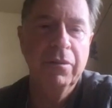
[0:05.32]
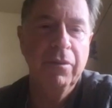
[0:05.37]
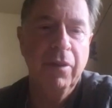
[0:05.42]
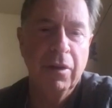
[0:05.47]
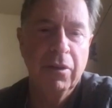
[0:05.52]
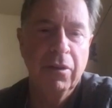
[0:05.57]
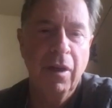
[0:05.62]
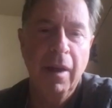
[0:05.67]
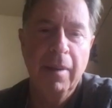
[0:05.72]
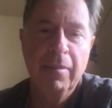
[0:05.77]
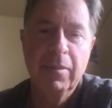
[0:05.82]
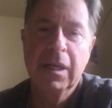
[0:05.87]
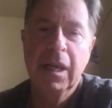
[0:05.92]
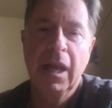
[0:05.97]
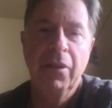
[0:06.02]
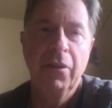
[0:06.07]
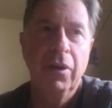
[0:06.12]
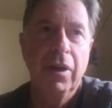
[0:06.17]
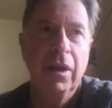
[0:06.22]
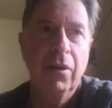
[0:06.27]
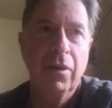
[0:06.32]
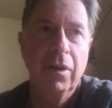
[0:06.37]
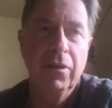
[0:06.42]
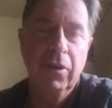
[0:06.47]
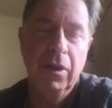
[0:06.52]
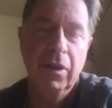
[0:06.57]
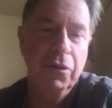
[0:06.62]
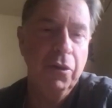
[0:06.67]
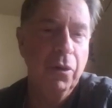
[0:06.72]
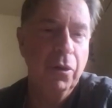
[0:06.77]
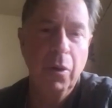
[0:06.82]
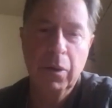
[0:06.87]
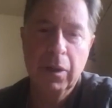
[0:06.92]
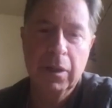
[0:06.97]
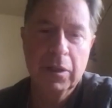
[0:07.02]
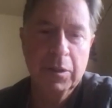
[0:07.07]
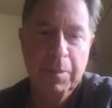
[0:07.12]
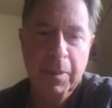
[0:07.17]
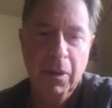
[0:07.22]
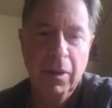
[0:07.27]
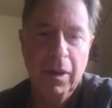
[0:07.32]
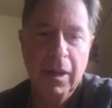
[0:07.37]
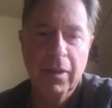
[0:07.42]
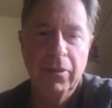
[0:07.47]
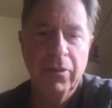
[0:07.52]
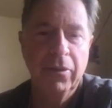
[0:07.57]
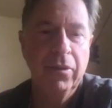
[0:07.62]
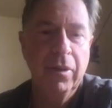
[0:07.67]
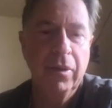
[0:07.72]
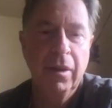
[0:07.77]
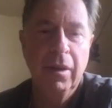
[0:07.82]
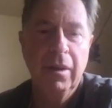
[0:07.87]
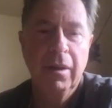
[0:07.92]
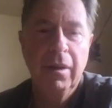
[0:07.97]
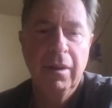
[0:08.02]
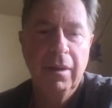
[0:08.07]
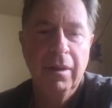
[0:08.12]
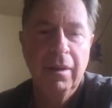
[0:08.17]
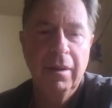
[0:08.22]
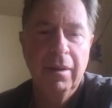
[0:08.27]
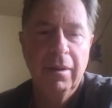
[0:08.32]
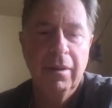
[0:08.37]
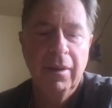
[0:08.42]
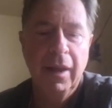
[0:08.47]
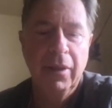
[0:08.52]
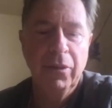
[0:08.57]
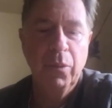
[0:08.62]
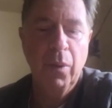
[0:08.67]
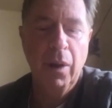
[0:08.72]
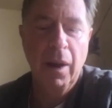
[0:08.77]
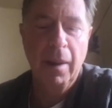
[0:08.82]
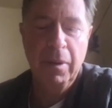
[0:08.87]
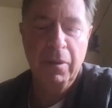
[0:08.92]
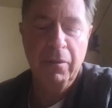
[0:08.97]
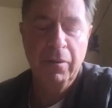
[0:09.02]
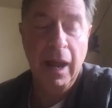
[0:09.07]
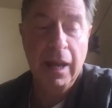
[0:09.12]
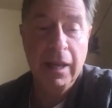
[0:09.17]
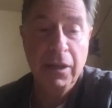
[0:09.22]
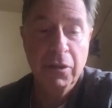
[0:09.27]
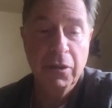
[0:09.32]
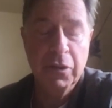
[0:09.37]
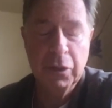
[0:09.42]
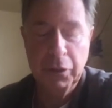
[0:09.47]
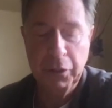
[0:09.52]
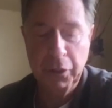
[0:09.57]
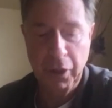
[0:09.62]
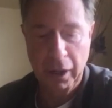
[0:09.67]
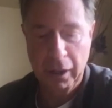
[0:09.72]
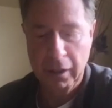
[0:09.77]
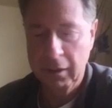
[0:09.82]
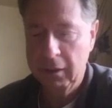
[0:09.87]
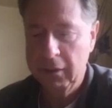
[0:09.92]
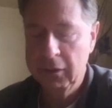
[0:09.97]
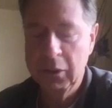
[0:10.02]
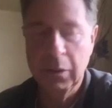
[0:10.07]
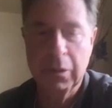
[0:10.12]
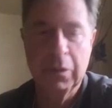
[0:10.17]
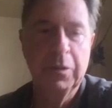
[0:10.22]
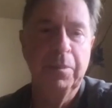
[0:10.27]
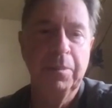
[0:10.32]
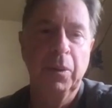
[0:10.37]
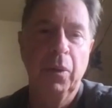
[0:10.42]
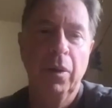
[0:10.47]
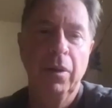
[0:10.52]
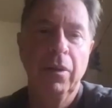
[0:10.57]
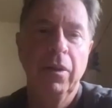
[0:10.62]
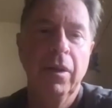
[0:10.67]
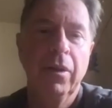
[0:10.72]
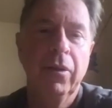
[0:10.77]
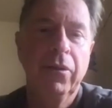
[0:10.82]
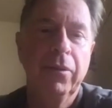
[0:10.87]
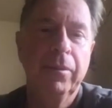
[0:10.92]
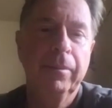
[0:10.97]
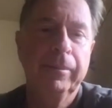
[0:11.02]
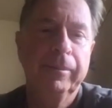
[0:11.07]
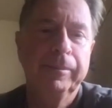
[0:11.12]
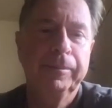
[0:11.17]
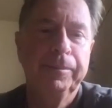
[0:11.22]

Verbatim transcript: of our time together here is in your own experience. That's where I'm inviting you to look to explore this.